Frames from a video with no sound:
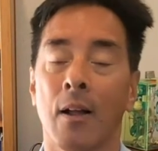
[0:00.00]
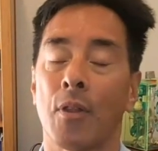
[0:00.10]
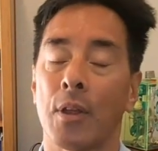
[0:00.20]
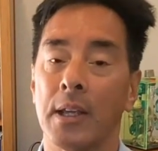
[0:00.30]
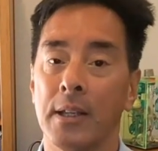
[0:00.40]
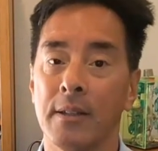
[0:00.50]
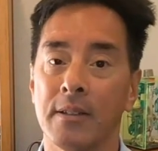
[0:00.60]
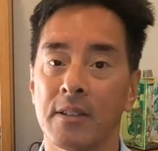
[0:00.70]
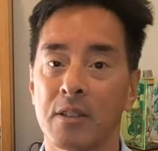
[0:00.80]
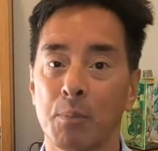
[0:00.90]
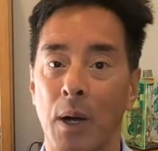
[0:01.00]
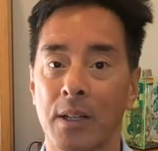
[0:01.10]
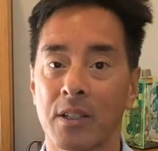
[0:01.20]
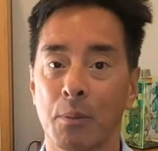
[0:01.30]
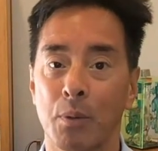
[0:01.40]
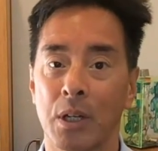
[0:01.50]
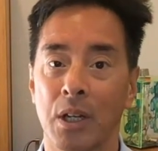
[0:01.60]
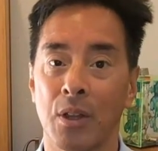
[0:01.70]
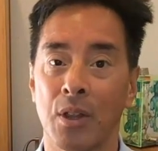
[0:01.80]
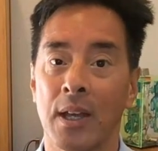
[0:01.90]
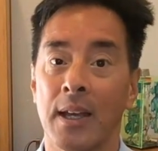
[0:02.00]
The easiest spot to breathe